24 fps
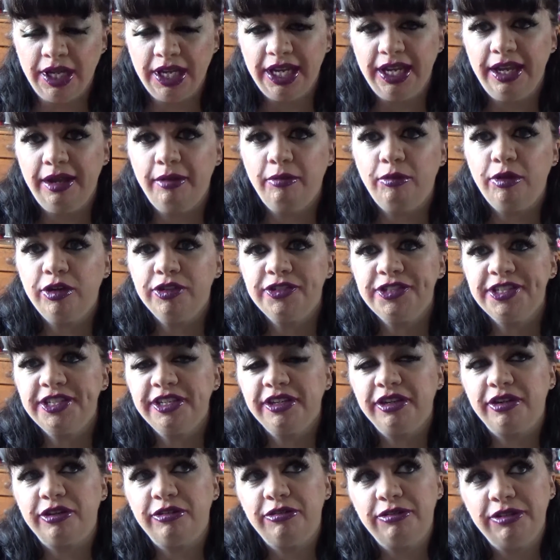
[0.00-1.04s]
it
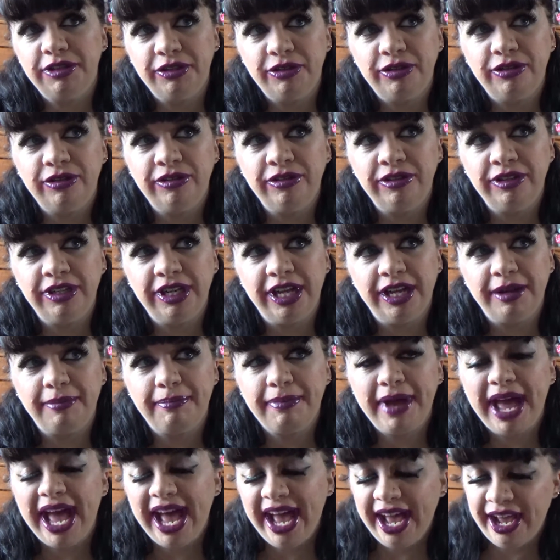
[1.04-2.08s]
wasn't going on
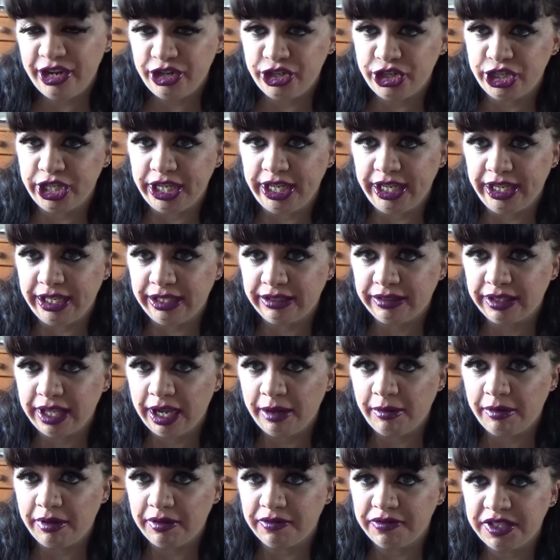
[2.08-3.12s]
patchy, I
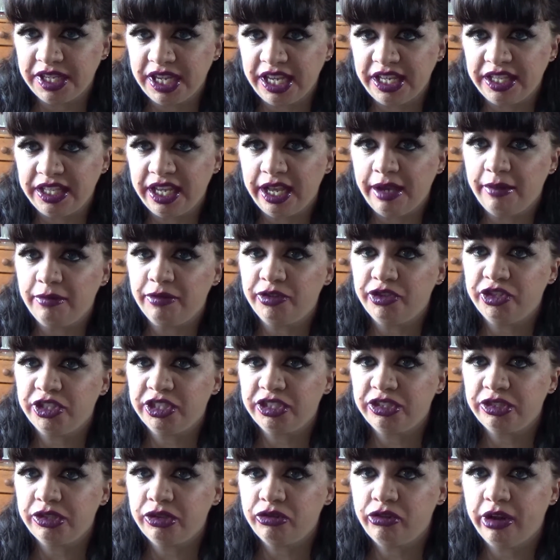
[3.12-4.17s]
would have said. It was
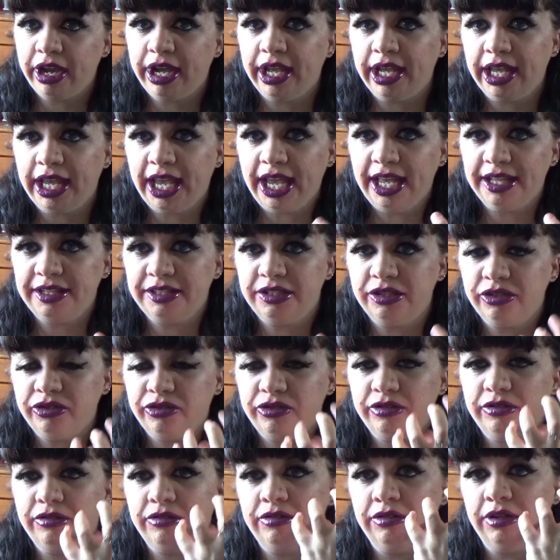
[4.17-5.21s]
just to try and get it
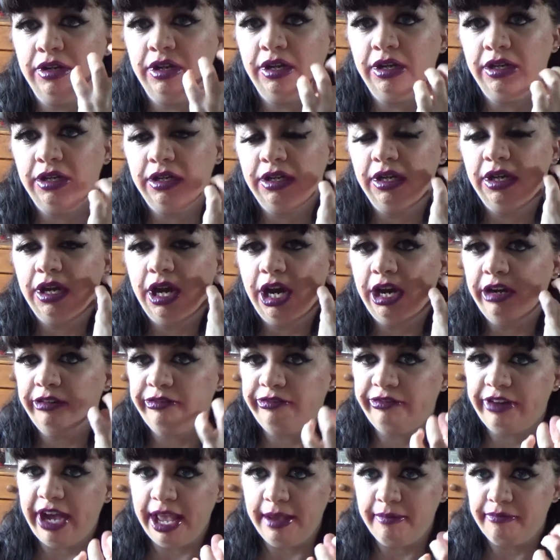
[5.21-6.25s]
to a
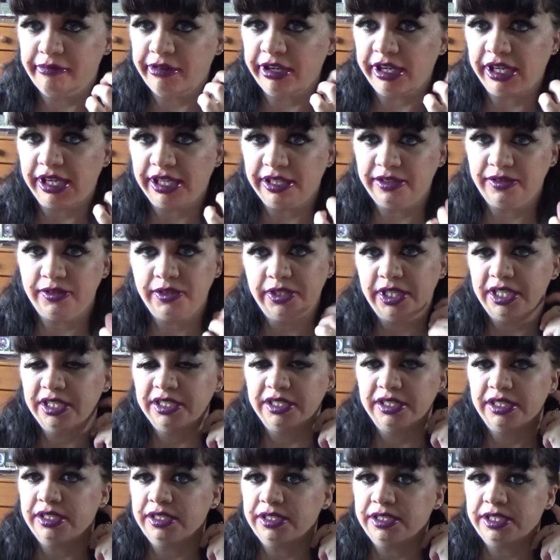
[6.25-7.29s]
vibrant
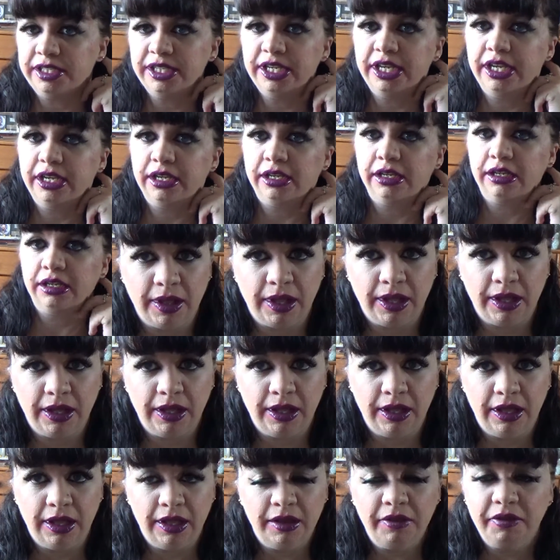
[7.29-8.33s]
consistency.
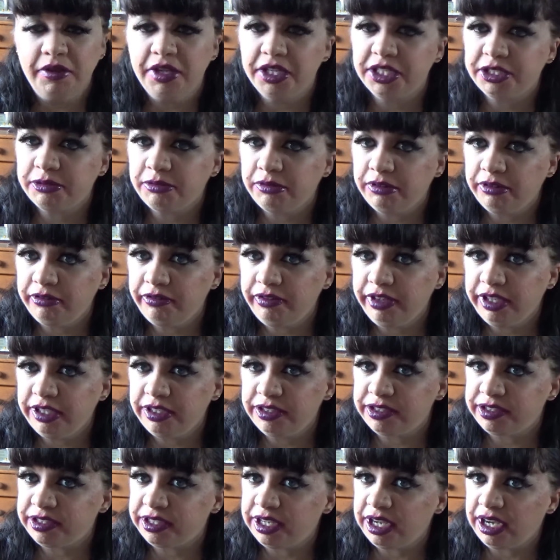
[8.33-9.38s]
This one
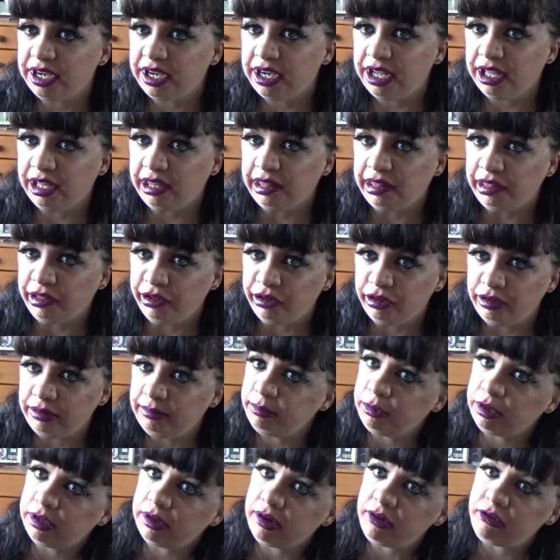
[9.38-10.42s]
feels a lot
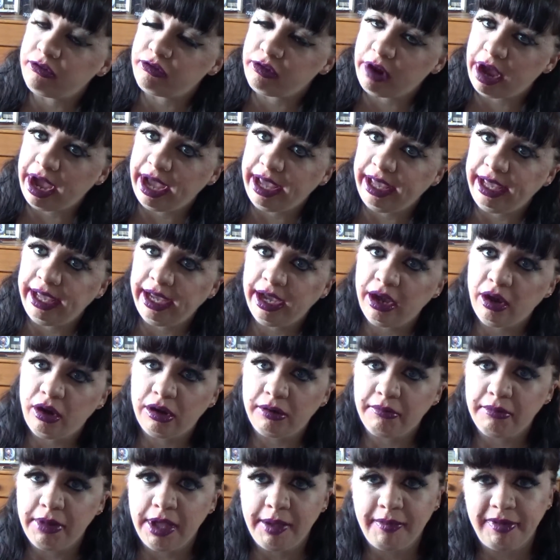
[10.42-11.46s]
more drying, or
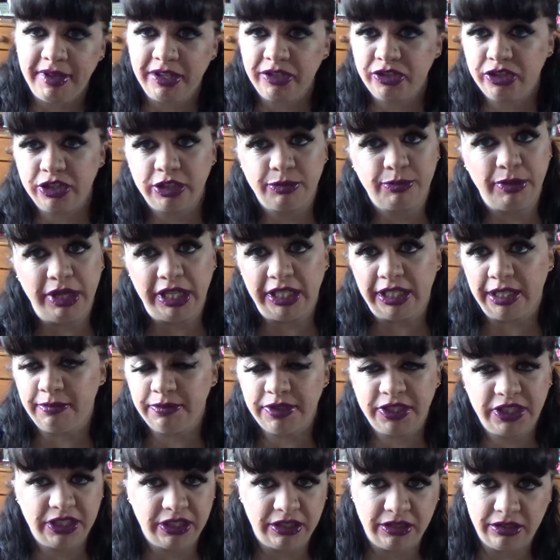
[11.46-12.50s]
maybe it's just my lips
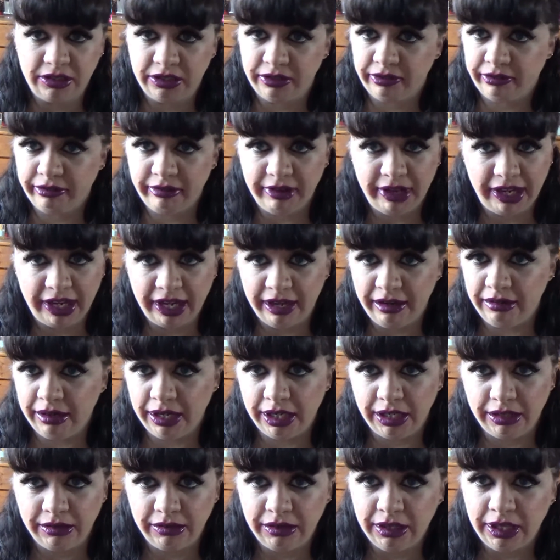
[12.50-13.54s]
starting to freak out
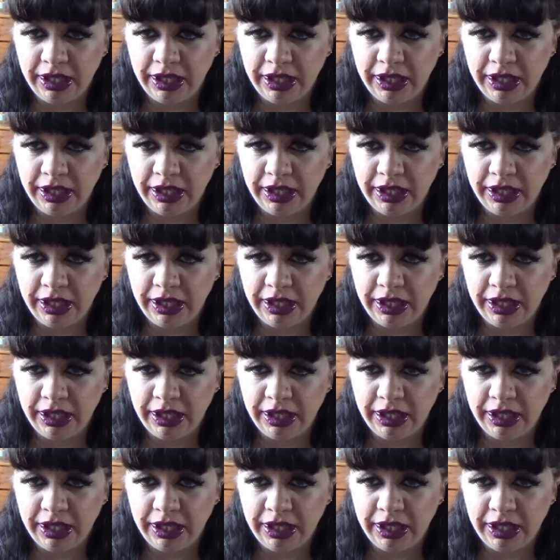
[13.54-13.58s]
now